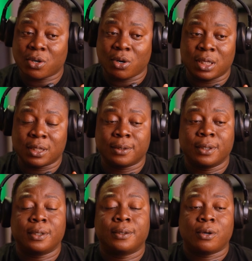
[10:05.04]
culling,
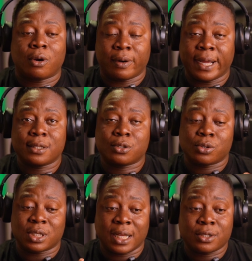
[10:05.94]
all right, to
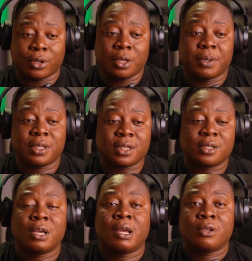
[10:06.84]
select your images.
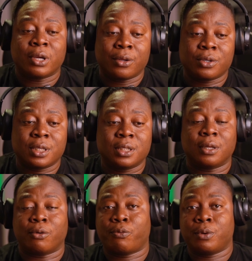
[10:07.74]
You are using
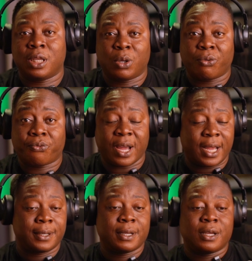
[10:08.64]
the
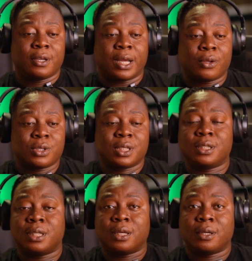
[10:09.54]
liquify, you are
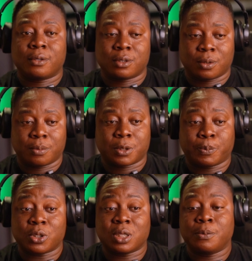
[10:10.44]
using the
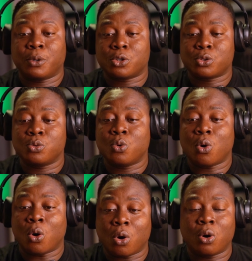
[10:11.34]
spotting brush tool,
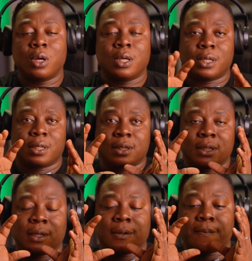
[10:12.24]
or
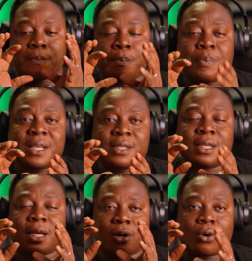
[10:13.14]
the
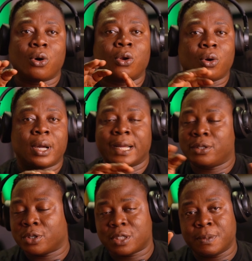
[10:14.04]
basic color
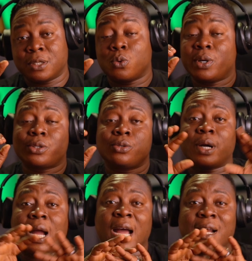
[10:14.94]
adjustment. Once you
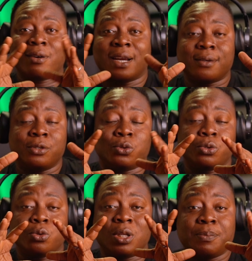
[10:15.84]
are ready,
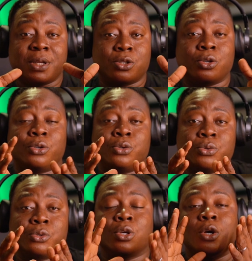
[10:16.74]
you limit your
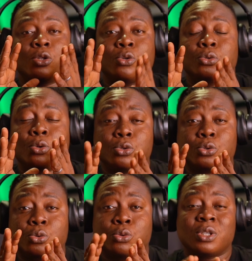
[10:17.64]
use to those
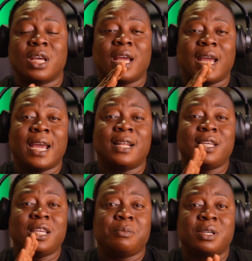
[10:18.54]
tools. Any
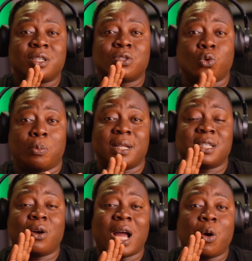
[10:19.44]
images, no matter
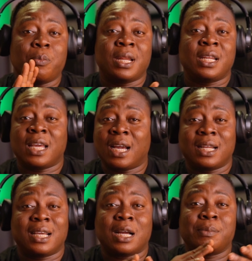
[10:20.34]
how many they are,
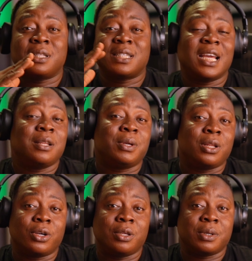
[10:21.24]
they can be 10
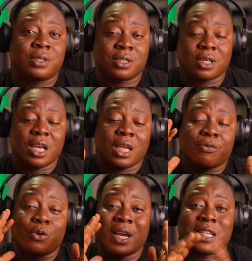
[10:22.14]
million images.
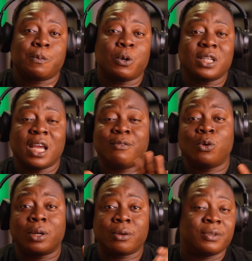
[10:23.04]
If you export every
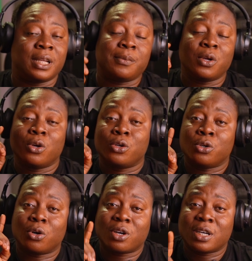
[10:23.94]
one of them,
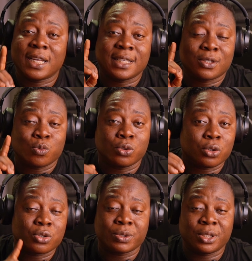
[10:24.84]
your credit will
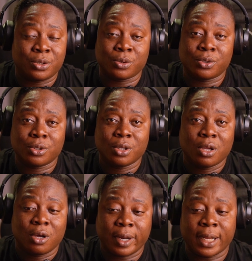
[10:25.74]
not reduce.
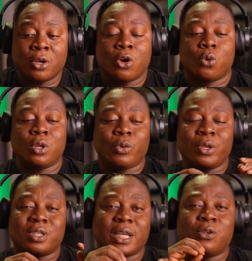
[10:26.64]
All right, only when
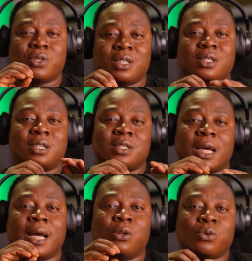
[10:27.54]
you start using things
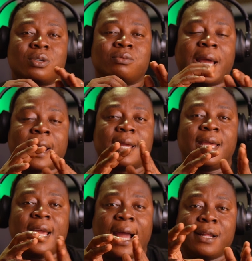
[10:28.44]
that look like
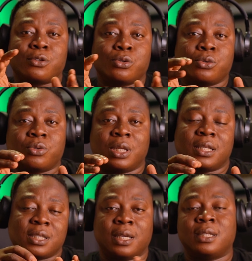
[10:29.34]
AI tools
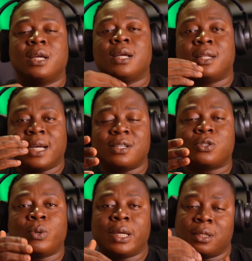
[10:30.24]
related, that is
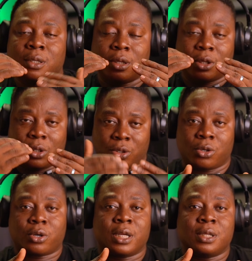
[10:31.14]
when your
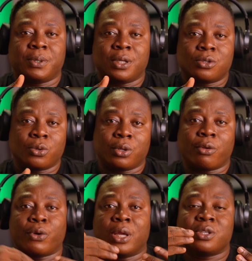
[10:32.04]
credit begins to
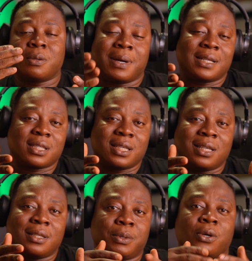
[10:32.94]
reduce. If you are using
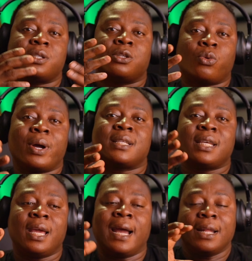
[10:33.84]
masking, because it requires
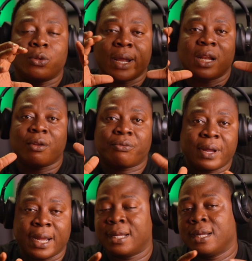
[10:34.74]
AI to
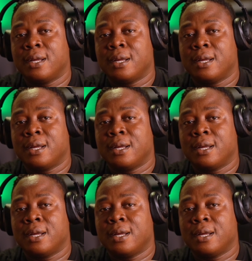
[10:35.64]
identify